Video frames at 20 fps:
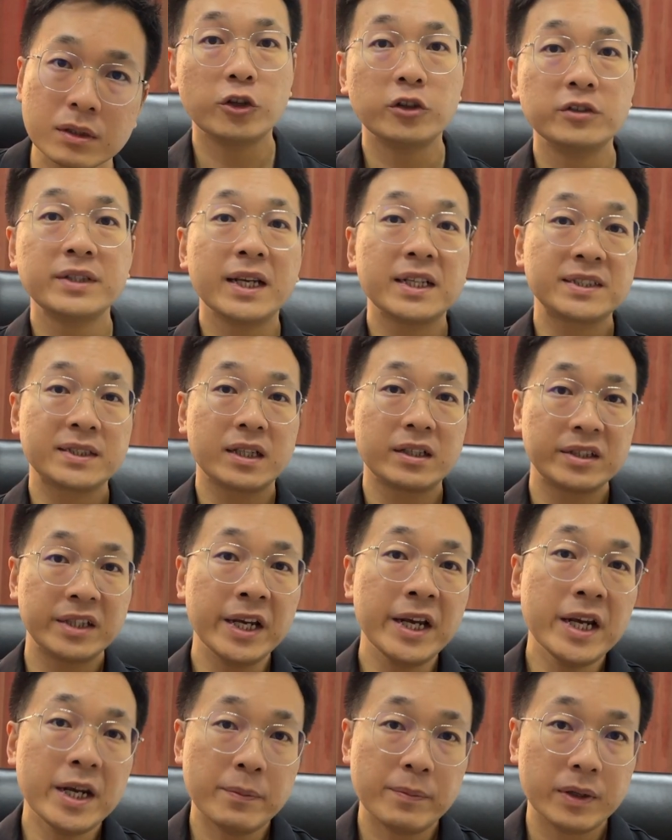The next
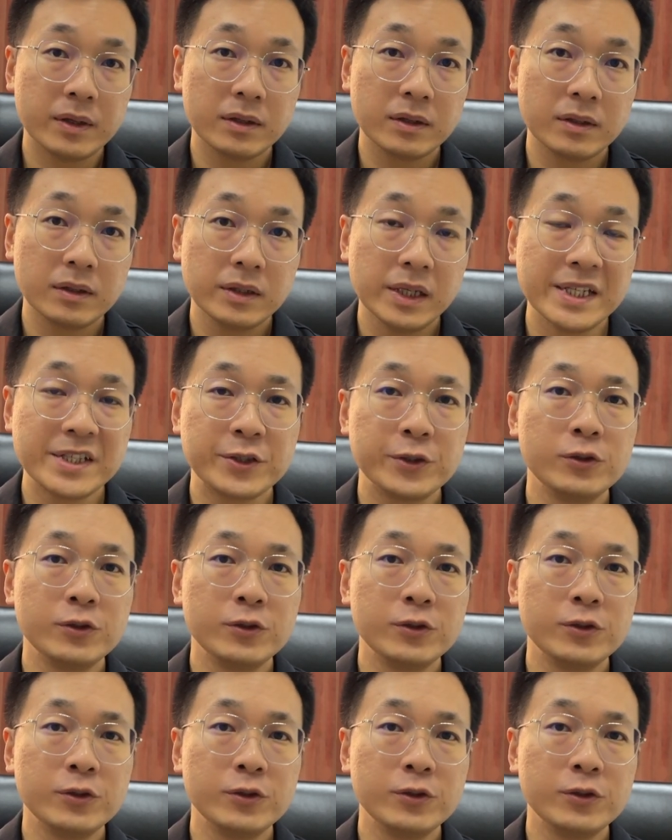tip is